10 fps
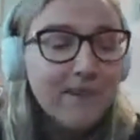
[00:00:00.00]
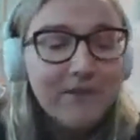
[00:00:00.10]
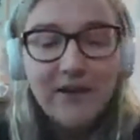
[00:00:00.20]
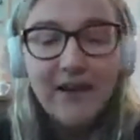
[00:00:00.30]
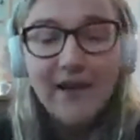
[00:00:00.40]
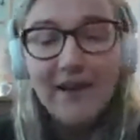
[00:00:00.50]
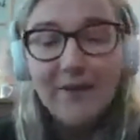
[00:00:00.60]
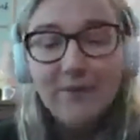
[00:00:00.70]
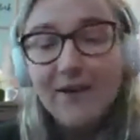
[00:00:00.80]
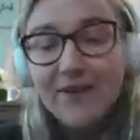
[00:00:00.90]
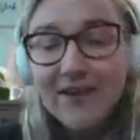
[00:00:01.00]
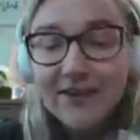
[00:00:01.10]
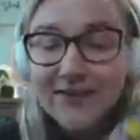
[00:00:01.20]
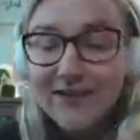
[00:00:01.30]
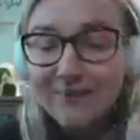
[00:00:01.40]
you know, I have my
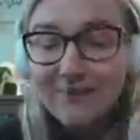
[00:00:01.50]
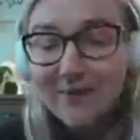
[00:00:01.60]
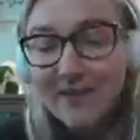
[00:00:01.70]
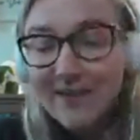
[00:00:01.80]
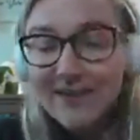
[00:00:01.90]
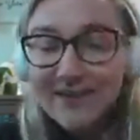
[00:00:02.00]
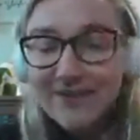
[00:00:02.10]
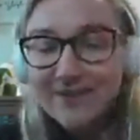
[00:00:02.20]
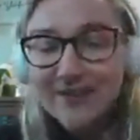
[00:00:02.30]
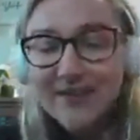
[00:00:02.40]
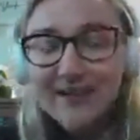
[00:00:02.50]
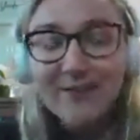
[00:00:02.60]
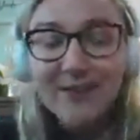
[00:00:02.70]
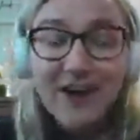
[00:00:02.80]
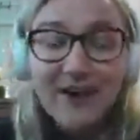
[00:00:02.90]
watercolors here. Maybe we can do
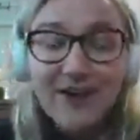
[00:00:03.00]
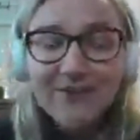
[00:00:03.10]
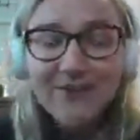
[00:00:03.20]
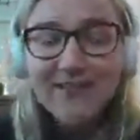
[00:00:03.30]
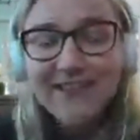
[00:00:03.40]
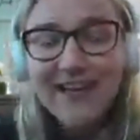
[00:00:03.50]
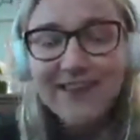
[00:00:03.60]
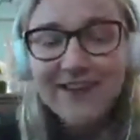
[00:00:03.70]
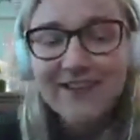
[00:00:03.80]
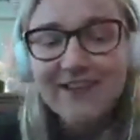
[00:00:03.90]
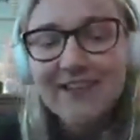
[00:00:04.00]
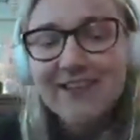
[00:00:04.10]
um, a card or something together.